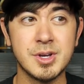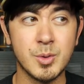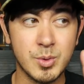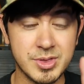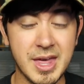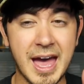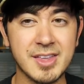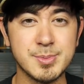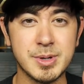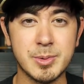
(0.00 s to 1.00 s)
when the
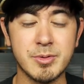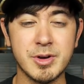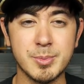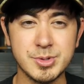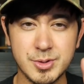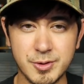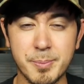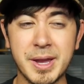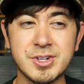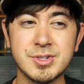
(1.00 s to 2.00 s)
hats become available. So if you're a
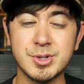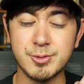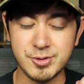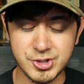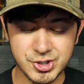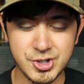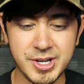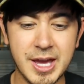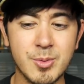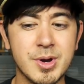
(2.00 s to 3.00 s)
patron, you for sure
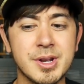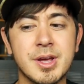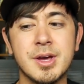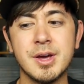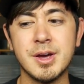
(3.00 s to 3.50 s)
get one.